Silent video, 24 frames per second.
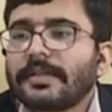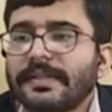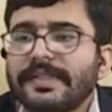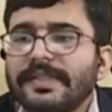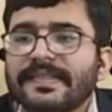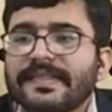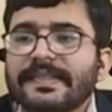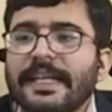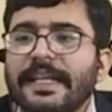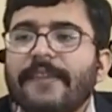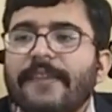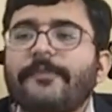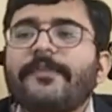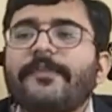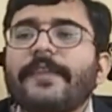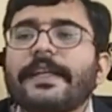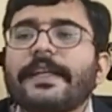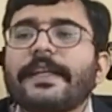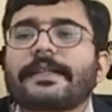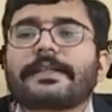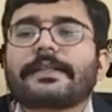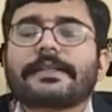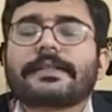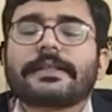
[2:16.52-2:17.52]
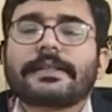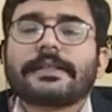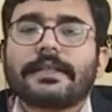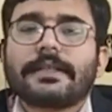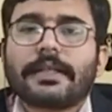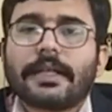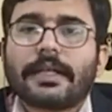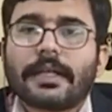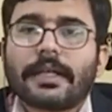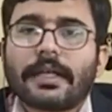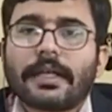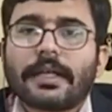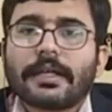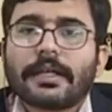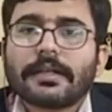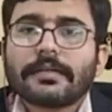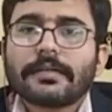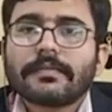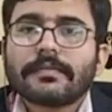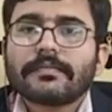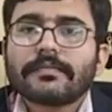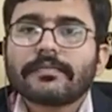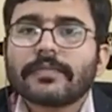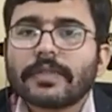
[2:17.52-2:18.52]
this affect
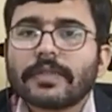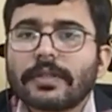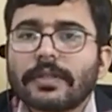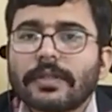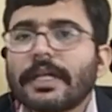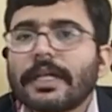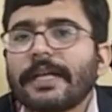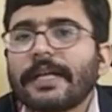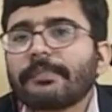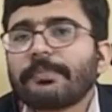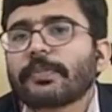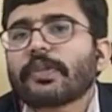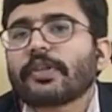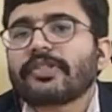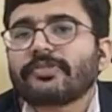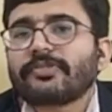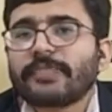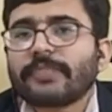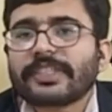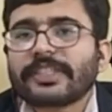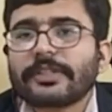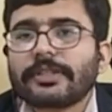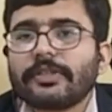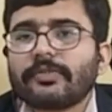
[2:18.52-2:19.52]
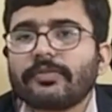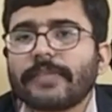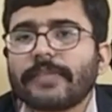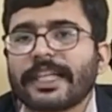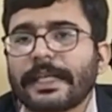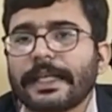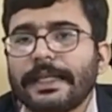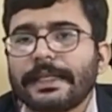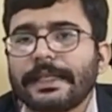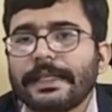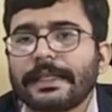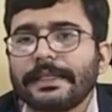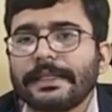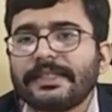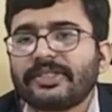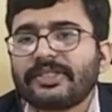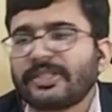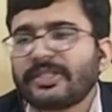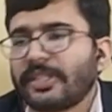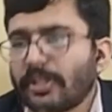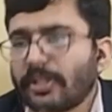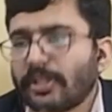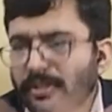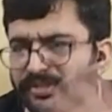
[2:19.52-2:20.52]
a prospective mechanical
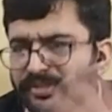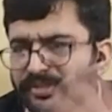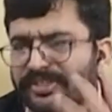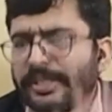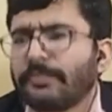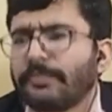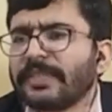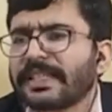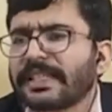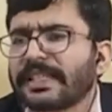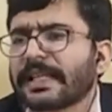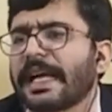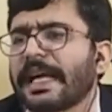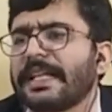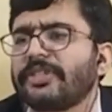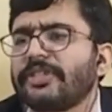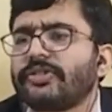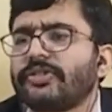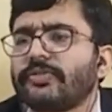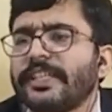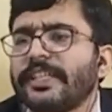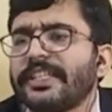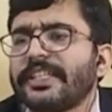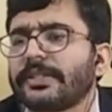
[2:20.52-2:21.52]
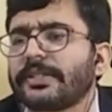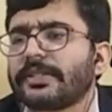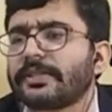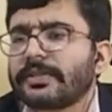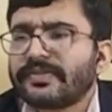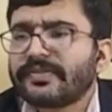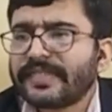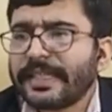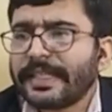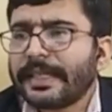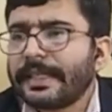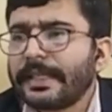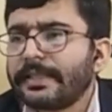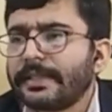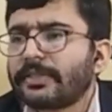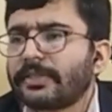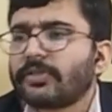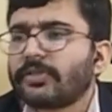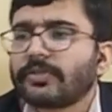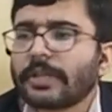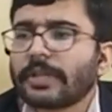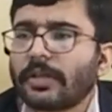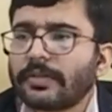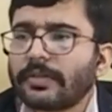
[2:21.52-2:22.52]
engineer or some graduate, say in
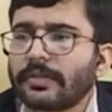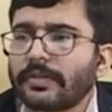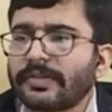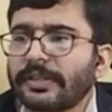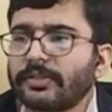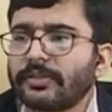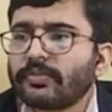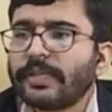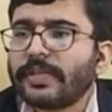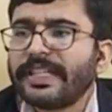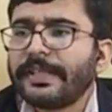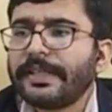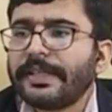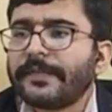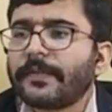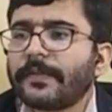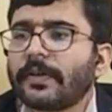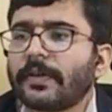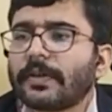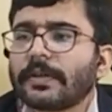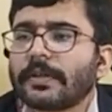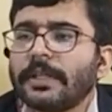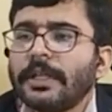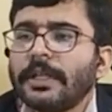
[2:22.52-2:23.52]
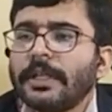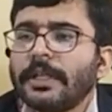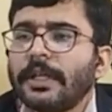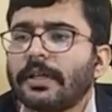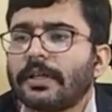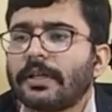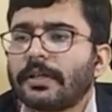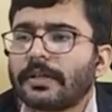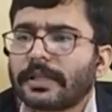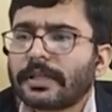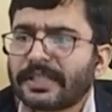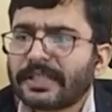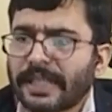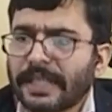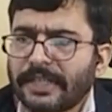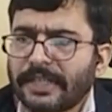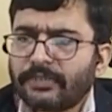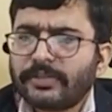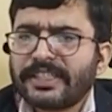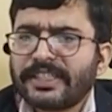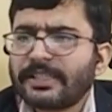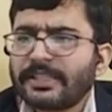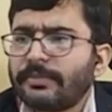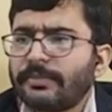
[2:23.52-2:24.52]
2024,
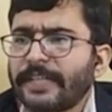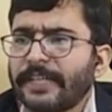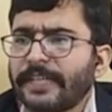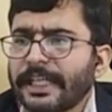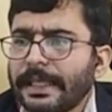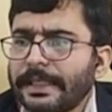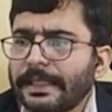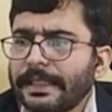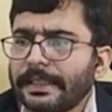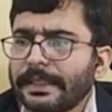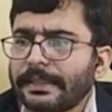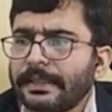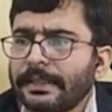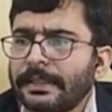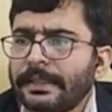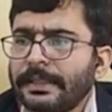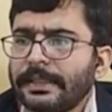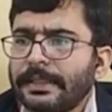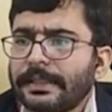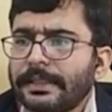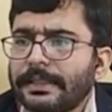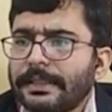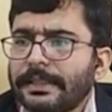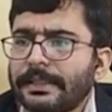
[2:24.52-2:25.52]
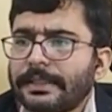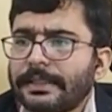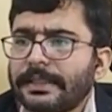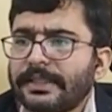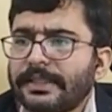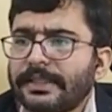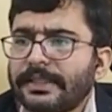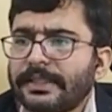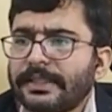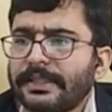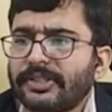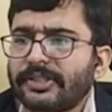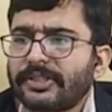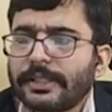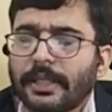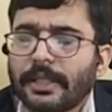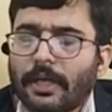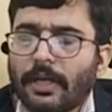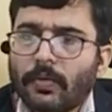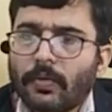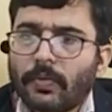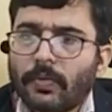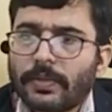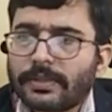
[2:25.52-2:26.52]
graduate in mechanical
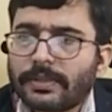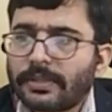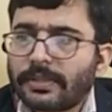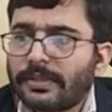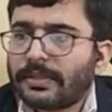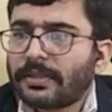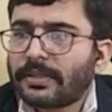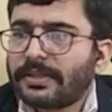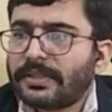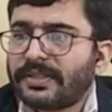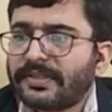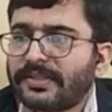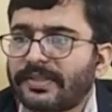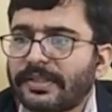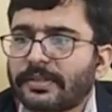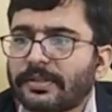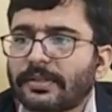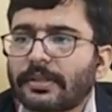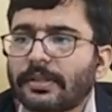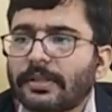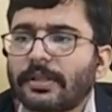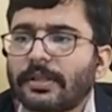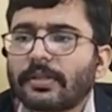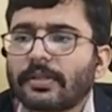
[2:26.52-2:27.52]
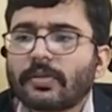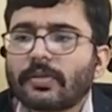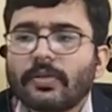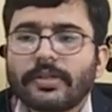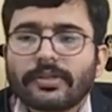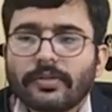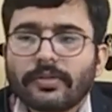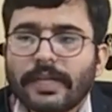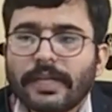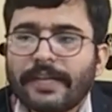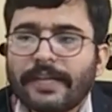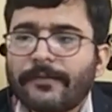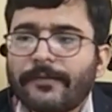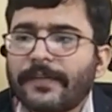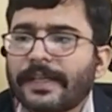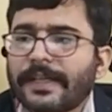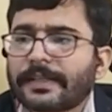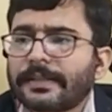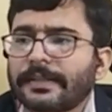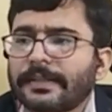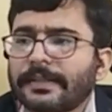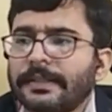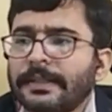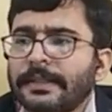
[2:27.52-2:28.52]
engineering, how is it going to
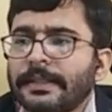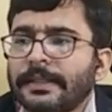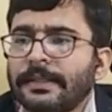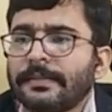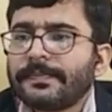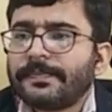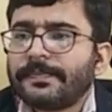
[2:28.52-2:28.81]
affect?